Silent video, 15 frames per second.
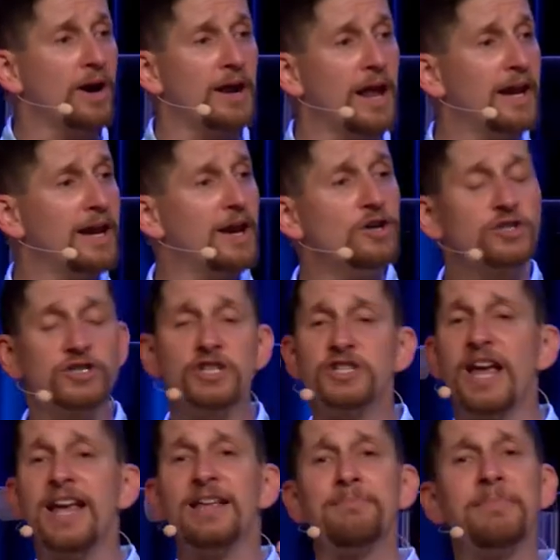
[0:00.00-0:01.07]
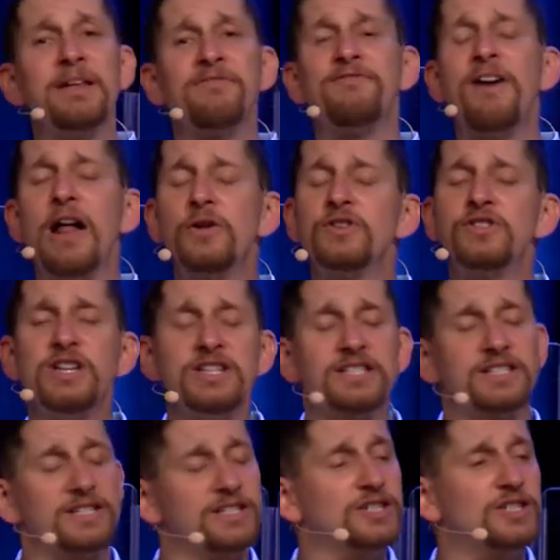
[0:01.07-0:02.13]
And, and here's just, I mean, following
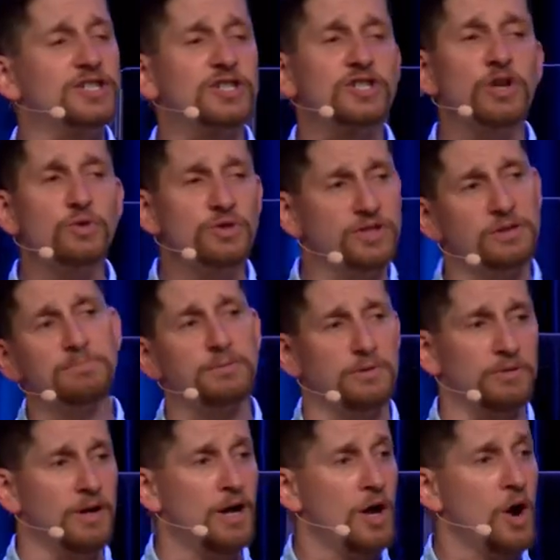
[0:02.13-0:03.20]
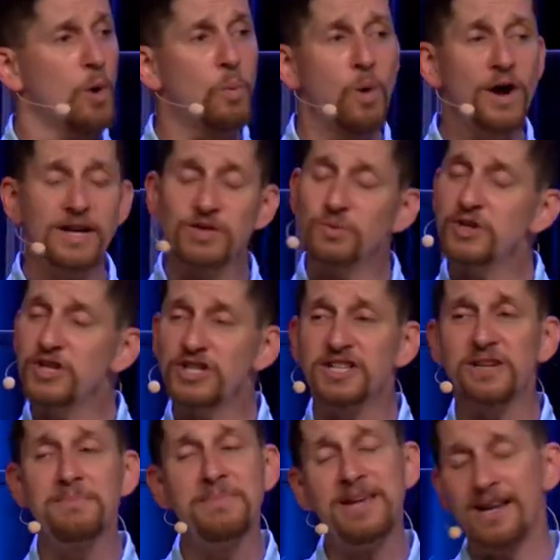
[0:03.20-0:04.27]
Jesus is just so simple. One is we just
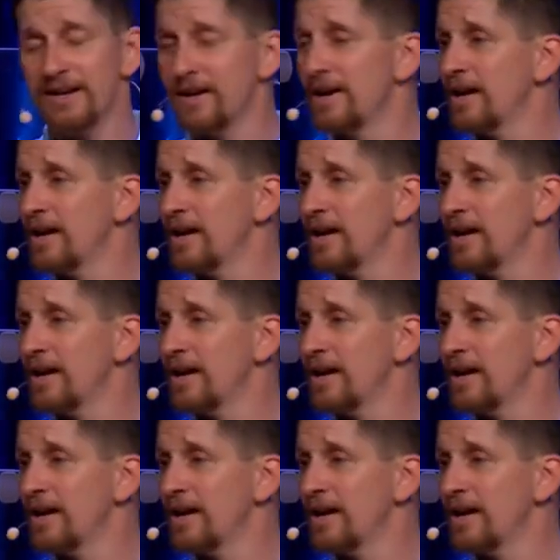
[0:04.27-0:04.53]
admit.